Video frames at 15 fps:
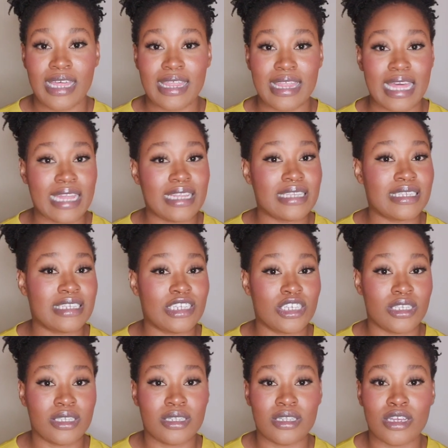That is
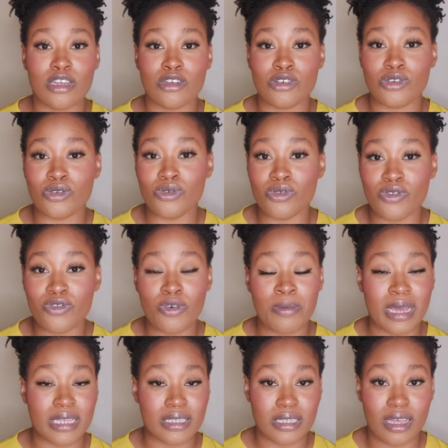just a rule for
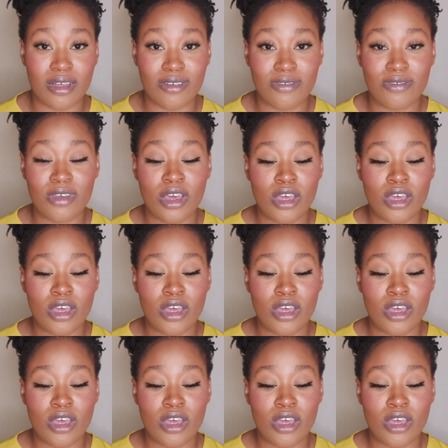myself.